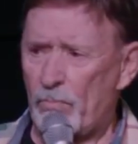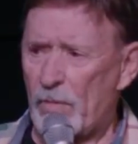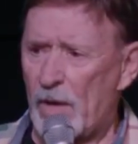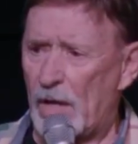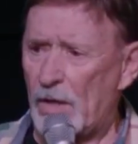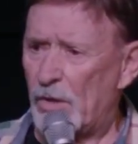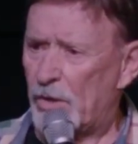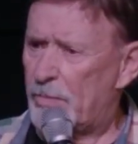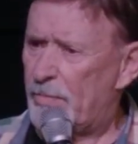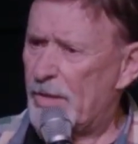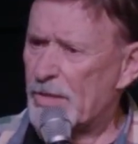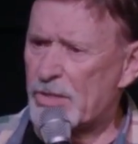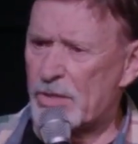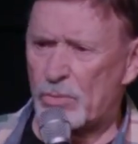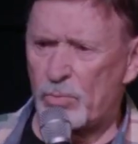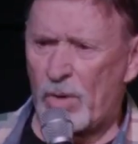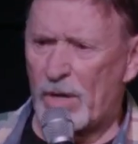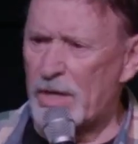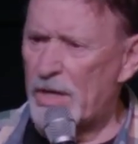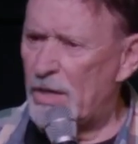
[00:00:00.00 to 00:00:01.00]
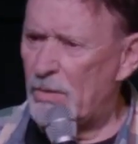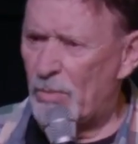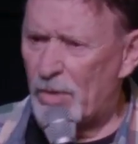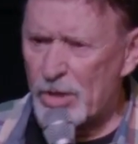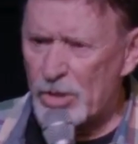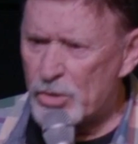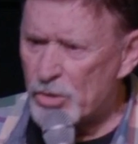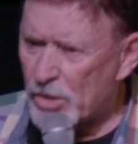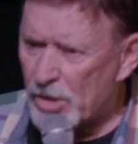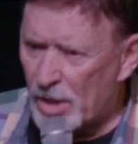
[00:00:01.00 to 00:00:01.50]
He looked at me and says, why
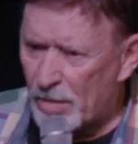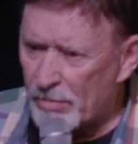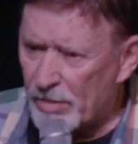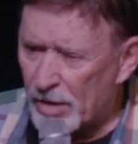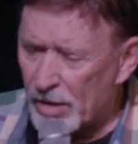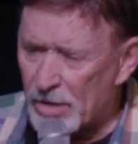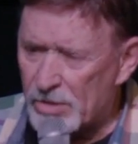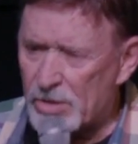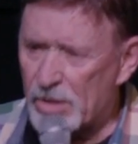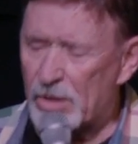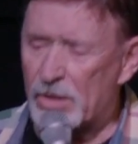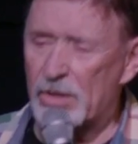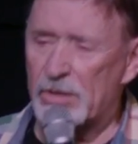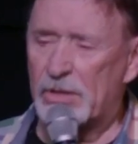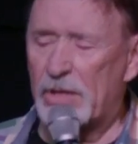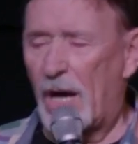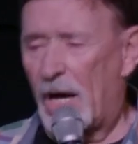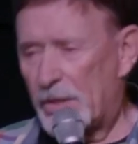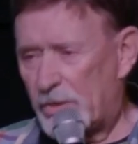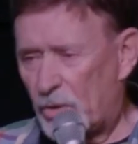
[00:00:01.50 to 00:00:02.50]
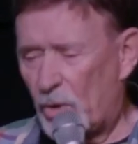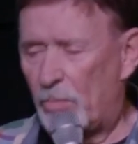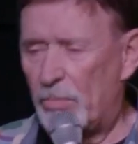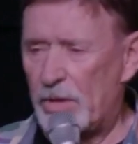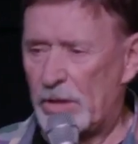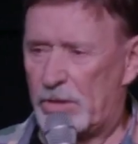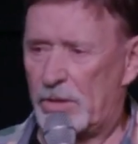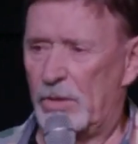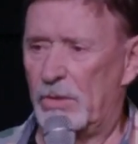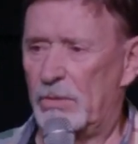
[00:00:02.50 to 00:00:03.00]
did you come here? I said, because God told
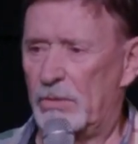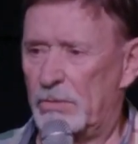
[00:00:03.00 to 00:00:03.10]
me to.